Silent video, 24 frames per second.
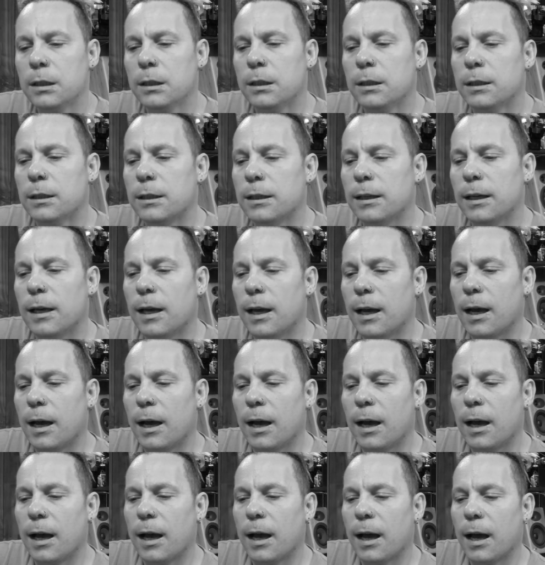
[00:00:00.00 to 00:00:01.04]

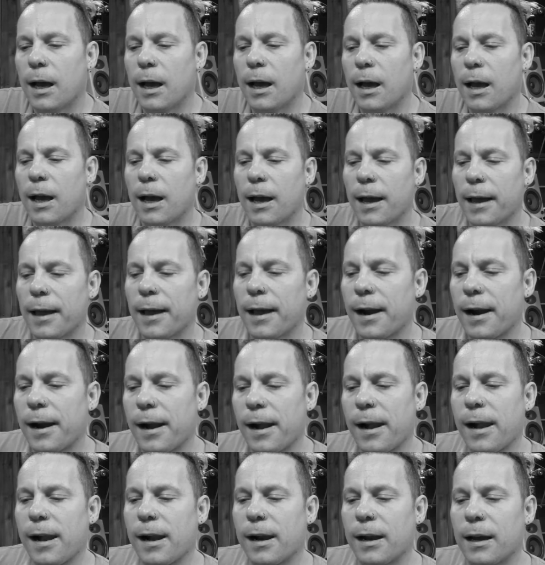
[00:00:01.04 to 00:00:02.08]

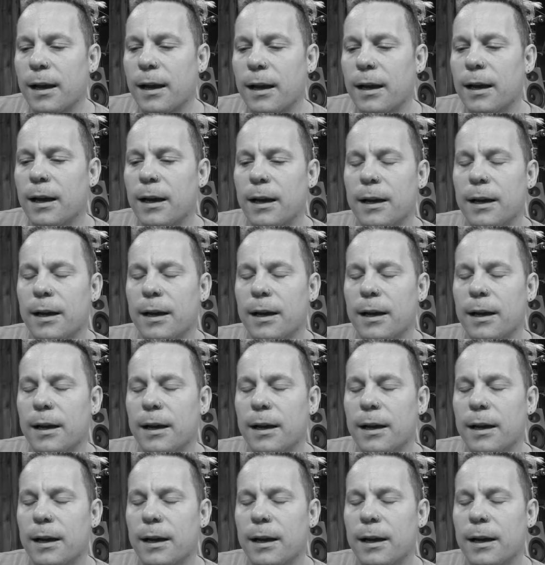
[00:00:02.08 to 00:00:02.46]
(no one is talking)